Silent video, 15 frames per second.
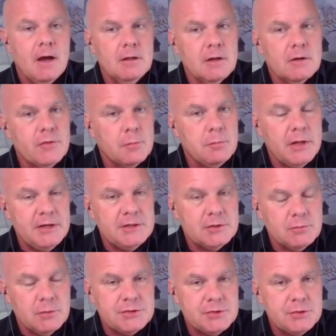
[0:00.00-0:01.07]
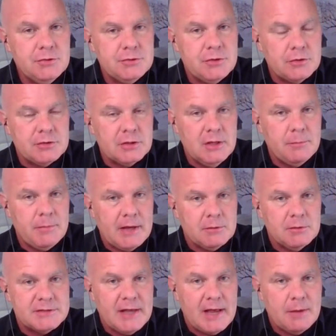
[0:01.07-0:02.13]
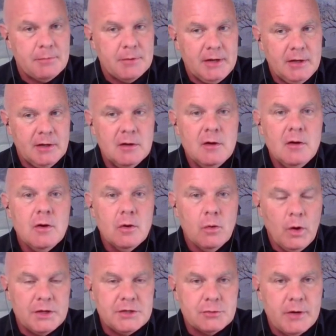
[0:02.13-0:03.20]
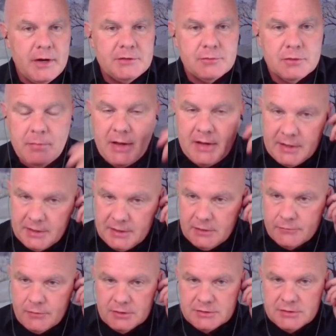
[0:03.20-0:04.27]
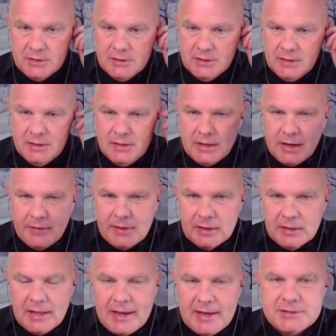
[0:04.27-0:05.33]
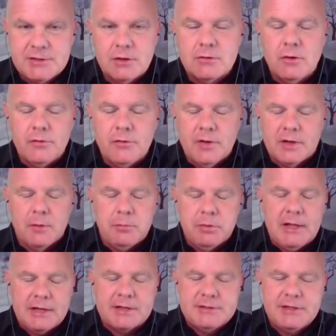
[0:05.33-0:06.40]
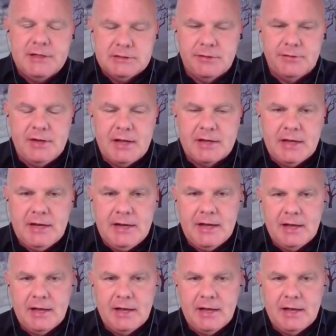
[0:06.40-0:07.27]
I looked for places where true social impact was happening, what traits were making a difference. And that last circle, the complexities of the decade